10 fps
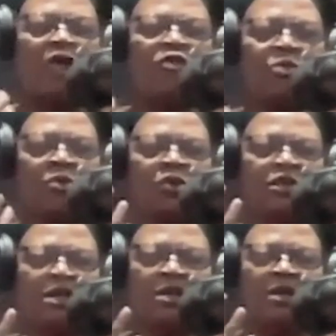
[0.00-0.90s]

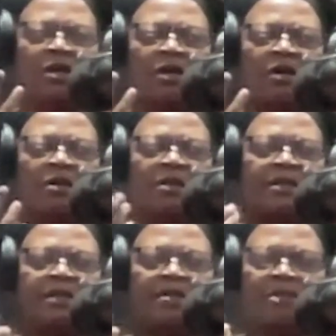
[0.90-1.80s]
thought
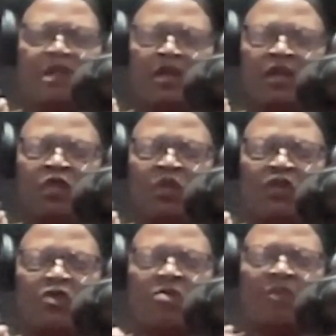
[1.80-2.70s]
something it
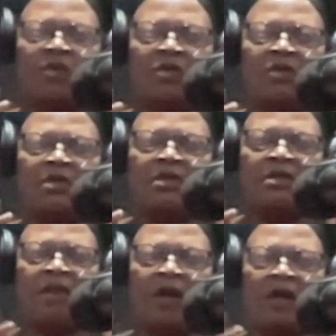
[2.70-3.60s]
was wrong because
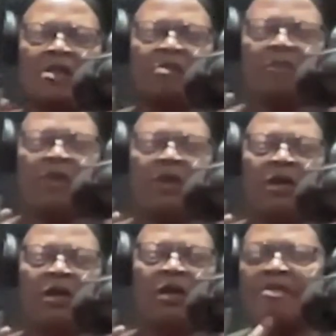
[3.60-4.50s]
you asked
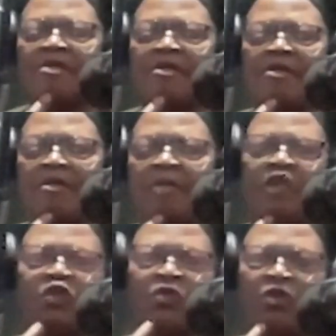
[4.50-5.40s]
me how
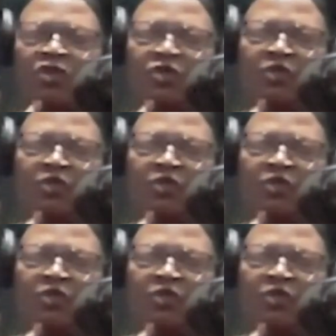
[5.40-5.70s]
much you're going to